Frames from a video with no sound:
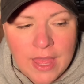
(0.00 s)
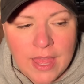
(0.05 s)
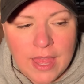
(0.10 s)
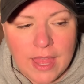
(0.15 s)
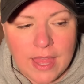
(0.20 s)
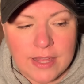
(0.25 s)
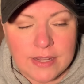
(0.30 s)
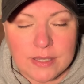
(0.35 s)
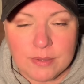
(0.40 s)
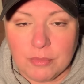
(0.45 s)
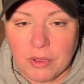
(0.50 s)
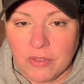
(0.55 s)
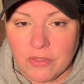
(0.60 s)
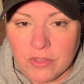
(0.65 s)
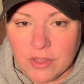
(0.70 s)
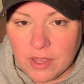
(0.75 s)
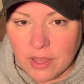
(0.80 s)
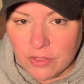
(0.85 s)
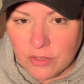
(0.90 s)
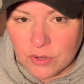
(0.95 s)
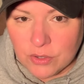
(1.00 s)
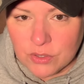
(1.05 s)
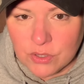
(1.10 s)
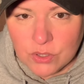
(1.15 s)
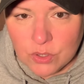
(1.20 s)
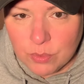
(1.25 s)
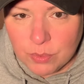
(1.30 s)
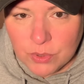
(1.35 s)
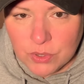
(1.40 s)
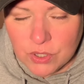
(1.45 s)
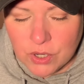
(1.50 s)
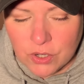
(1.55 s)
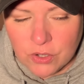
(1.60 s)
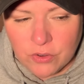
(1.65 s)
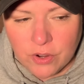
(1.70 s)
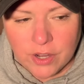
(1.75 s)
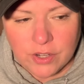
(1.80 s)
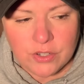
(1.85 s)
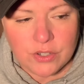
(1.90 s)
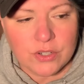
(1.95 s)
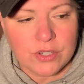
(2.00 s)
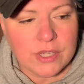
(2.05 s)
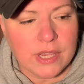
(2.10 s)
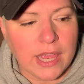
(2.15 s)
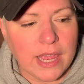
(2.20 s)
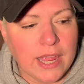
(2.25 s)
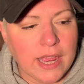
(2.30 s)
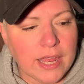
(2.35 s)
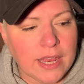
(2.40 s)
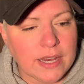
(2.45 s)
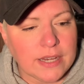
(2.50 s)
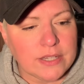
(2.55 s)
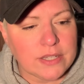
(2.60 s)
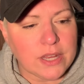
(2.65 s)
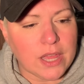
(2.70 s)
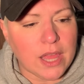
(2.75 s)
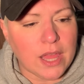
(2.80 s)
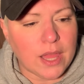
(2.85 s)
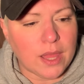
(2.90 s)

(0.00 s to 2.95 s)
and some of the other superstar directors. And